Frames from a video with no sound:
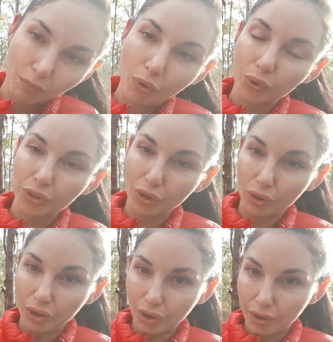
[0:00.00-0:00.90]
more
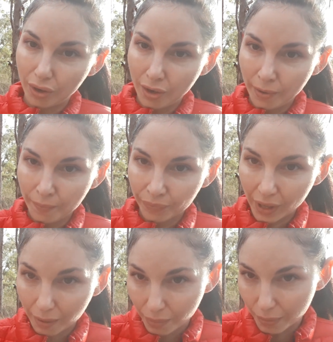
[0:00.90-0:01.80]
solid
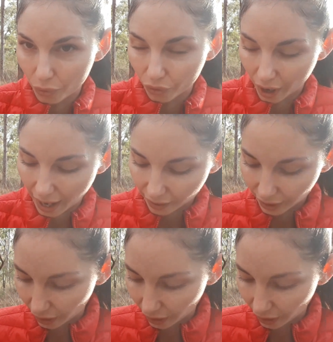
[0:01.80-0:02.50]
and be more grounded,